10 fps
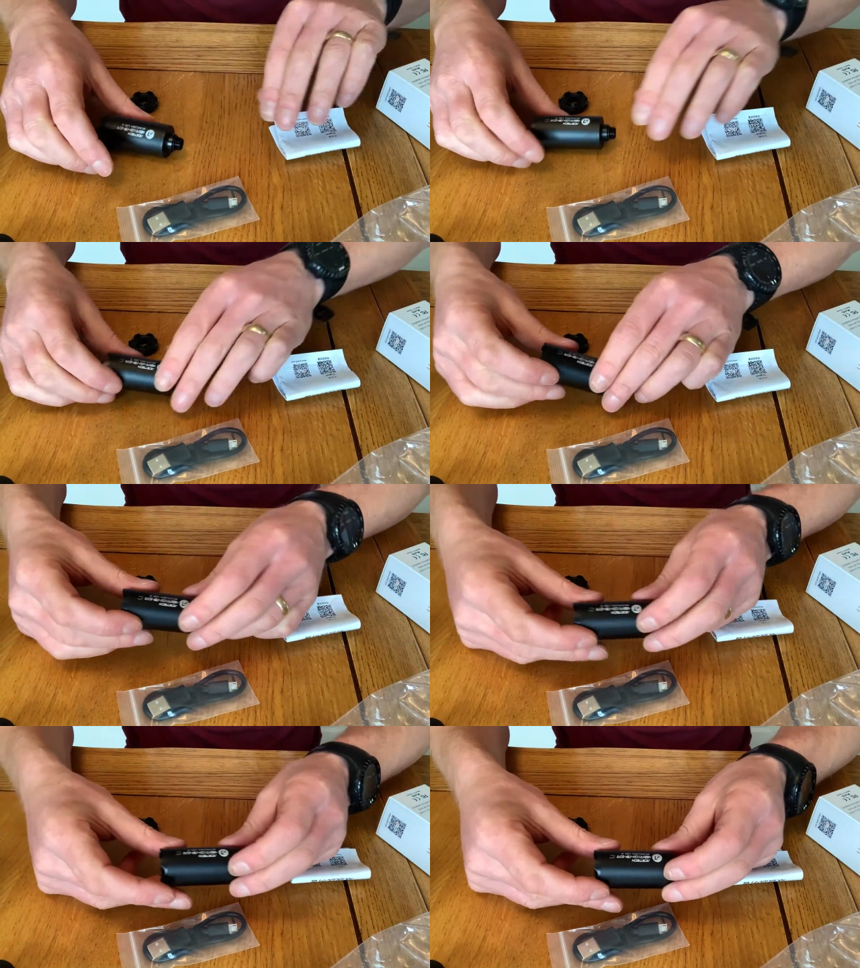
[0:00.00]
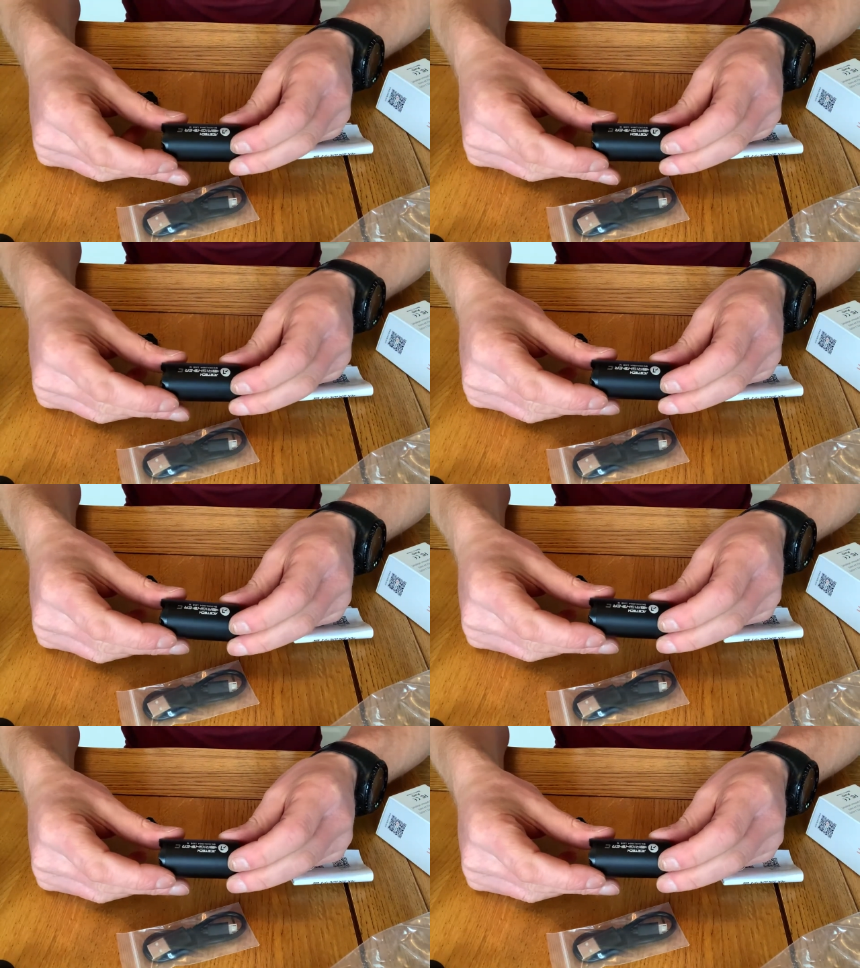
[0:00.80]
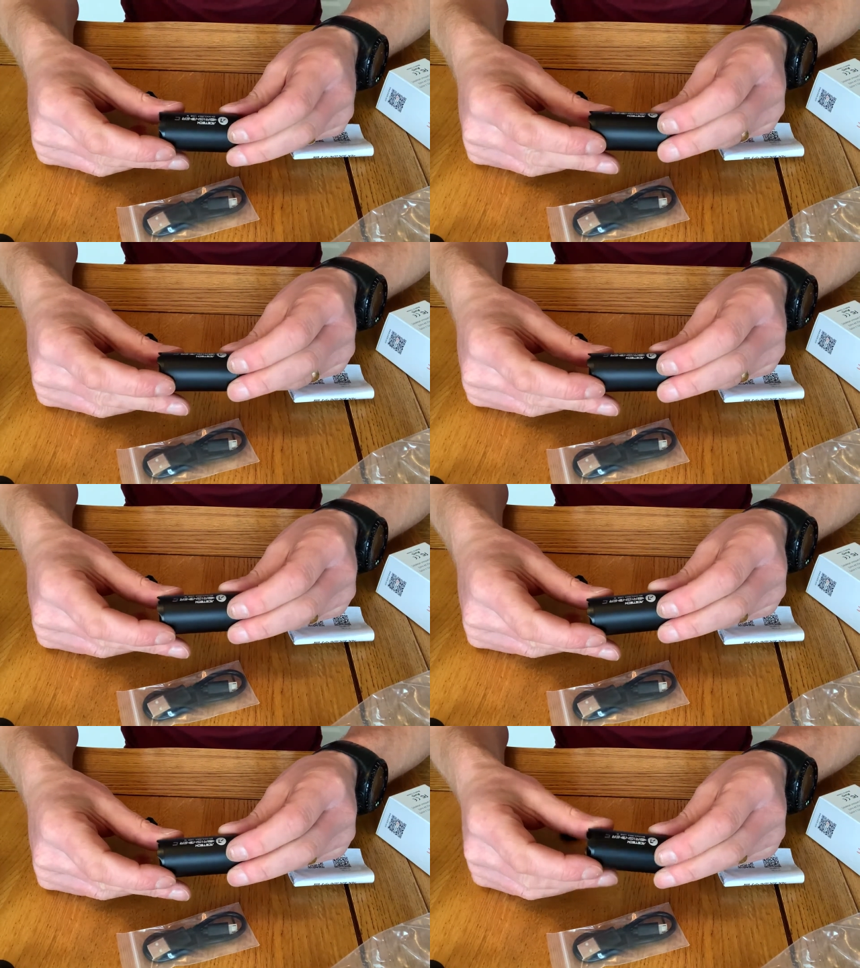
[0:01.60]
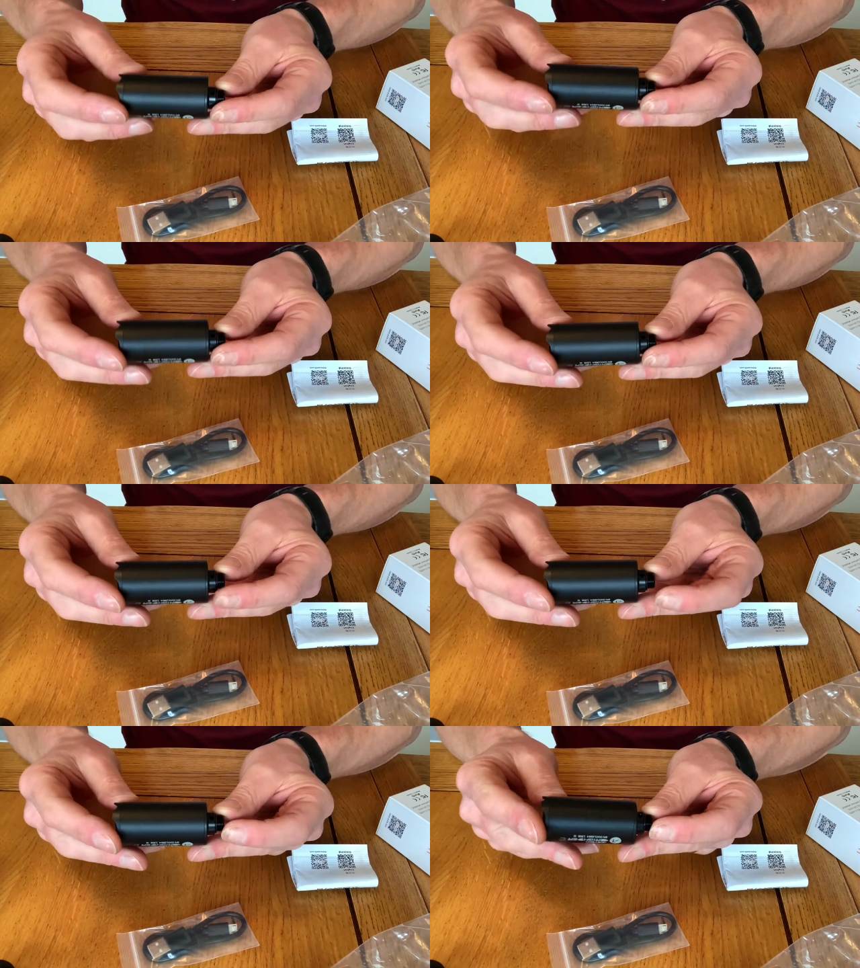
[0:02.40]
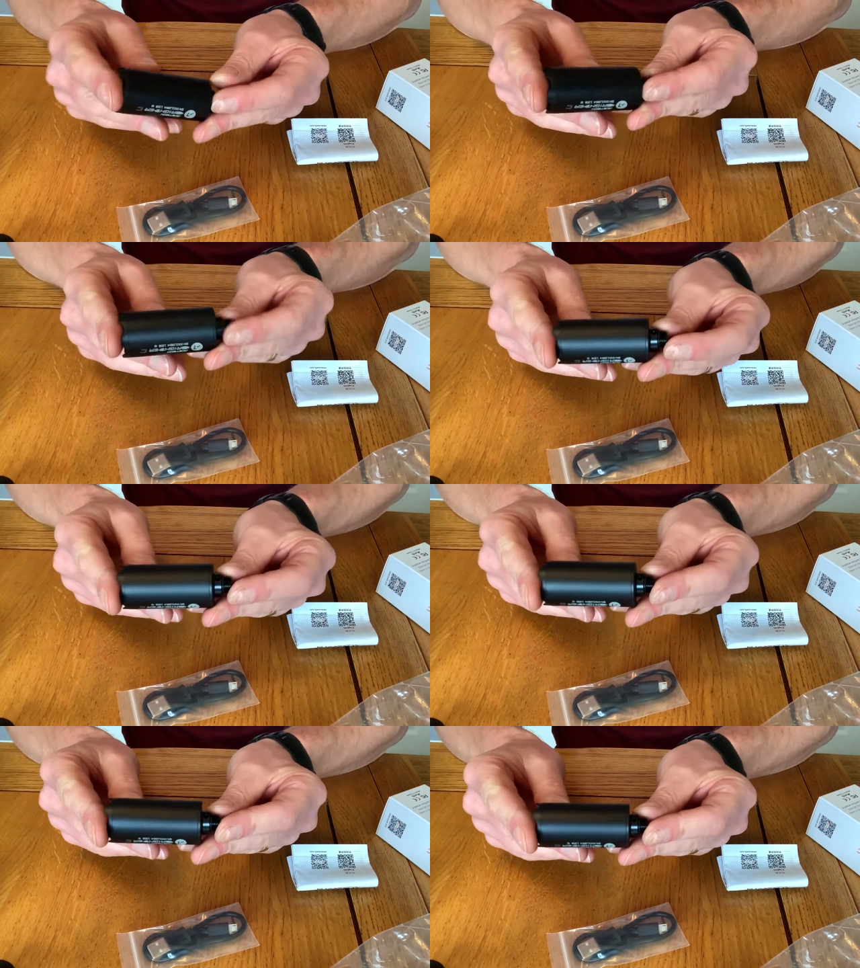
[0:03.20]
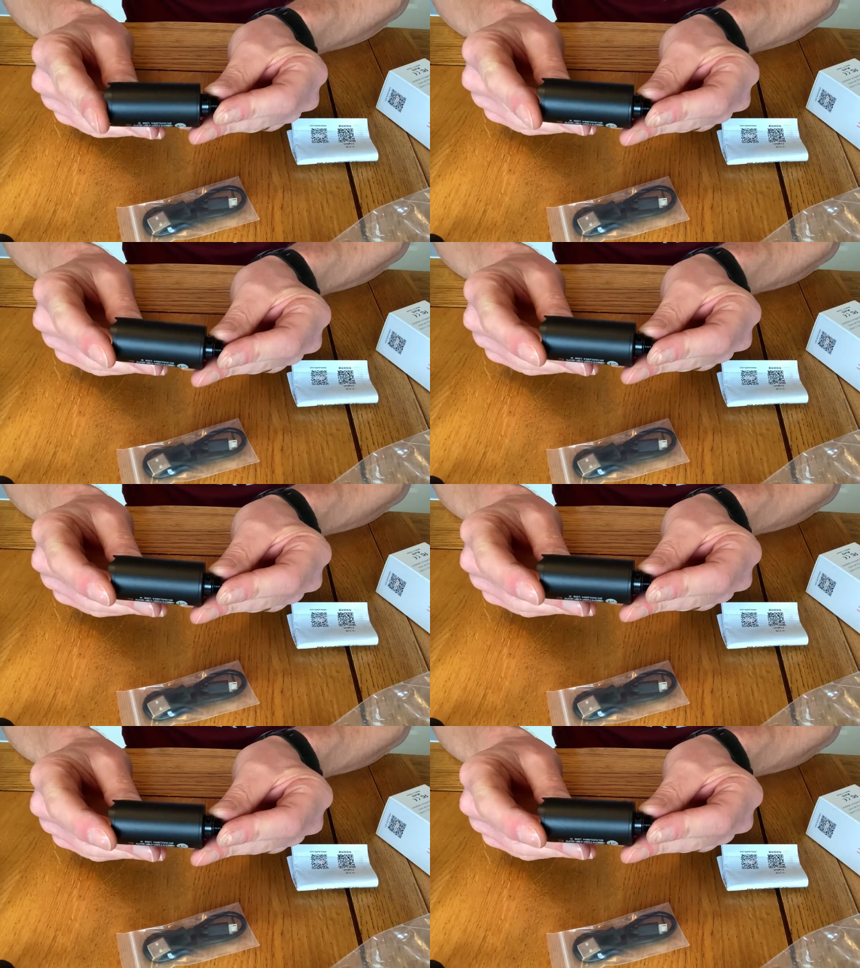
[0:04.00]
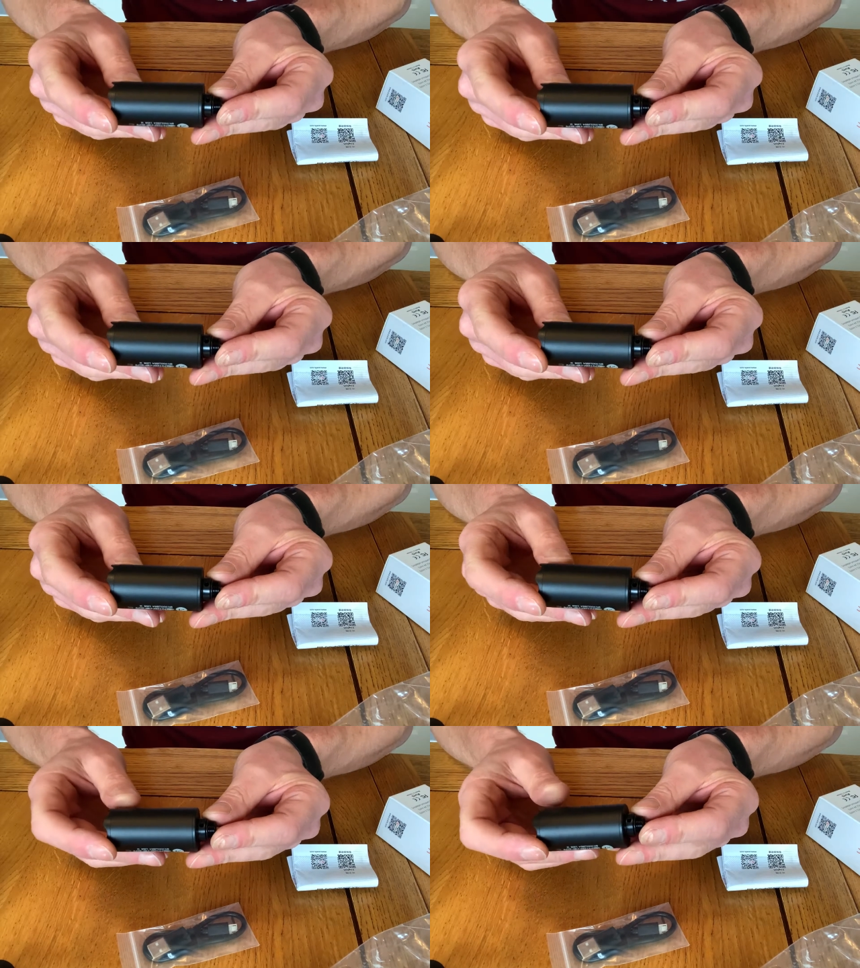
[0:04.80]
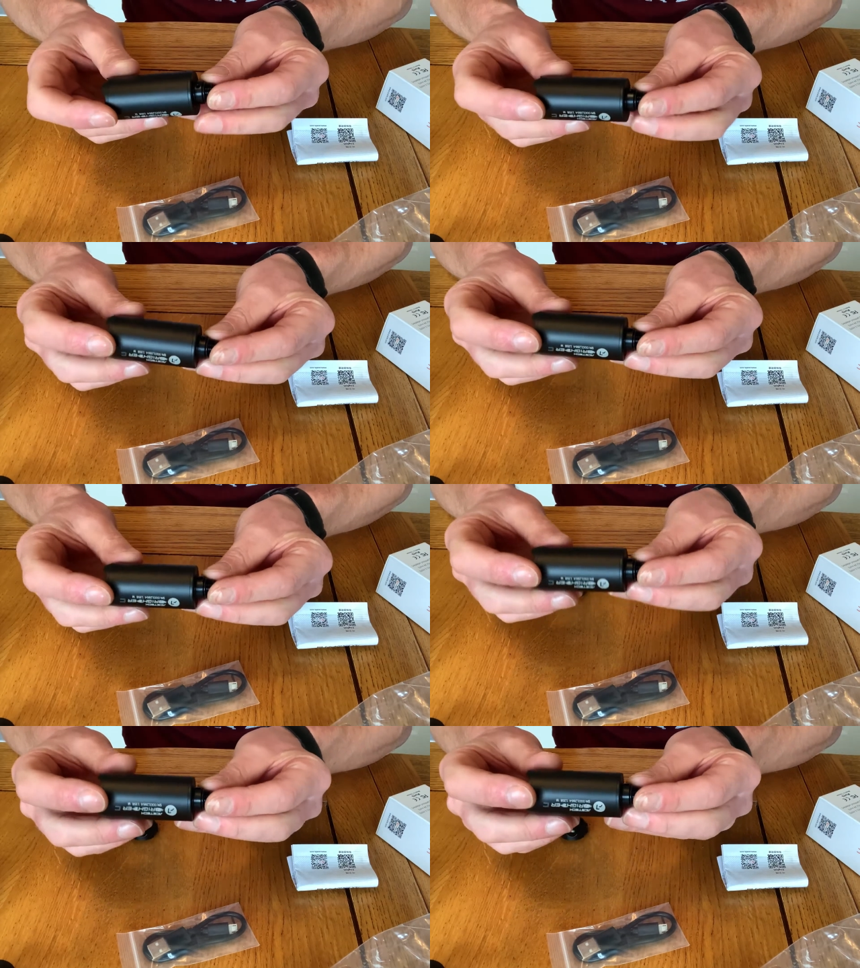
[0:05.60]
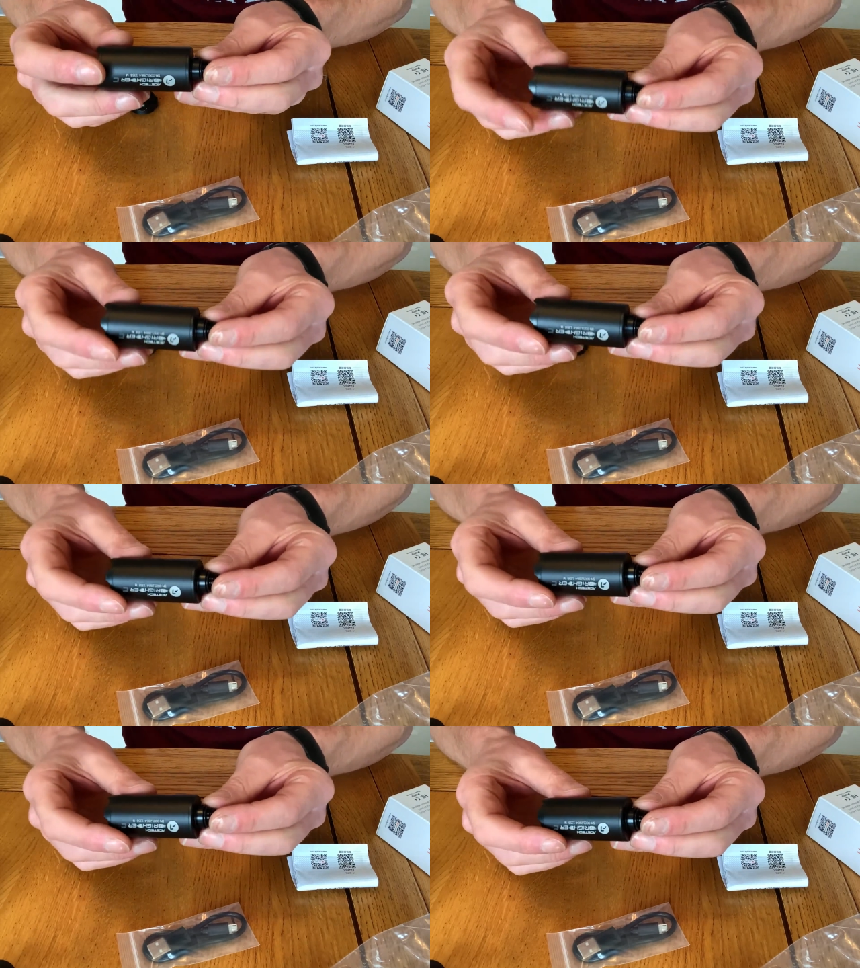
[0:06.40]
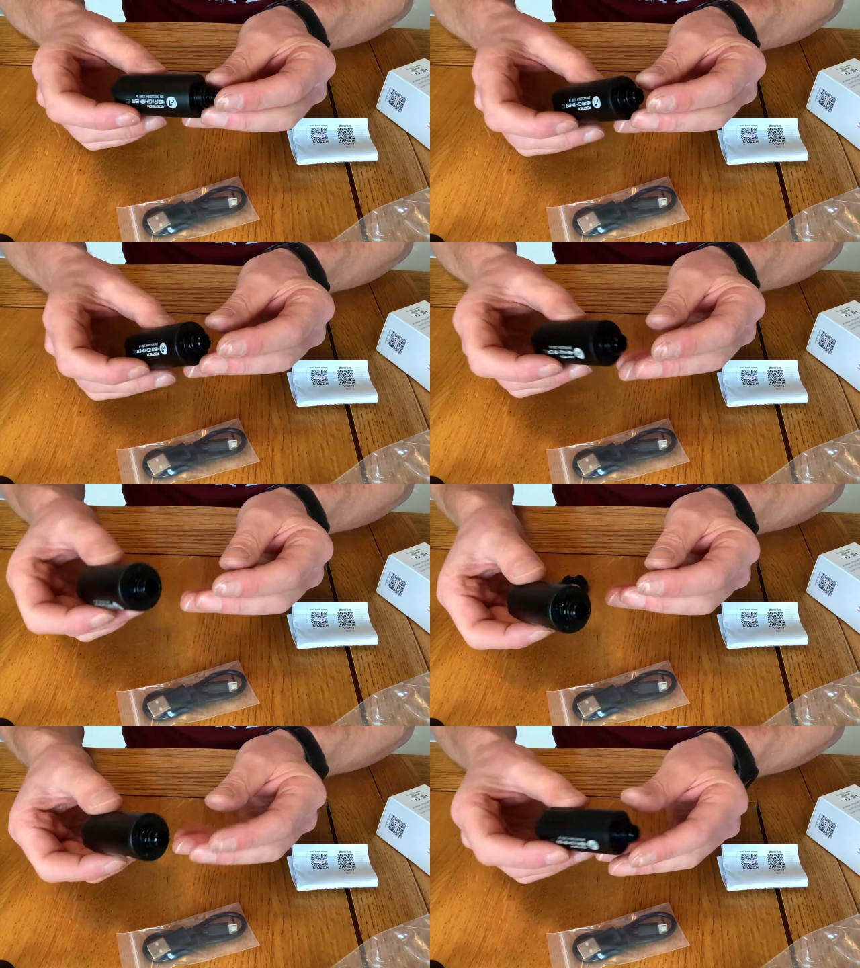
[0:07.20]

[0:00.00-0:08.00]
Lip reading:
[unreadable: no face in view]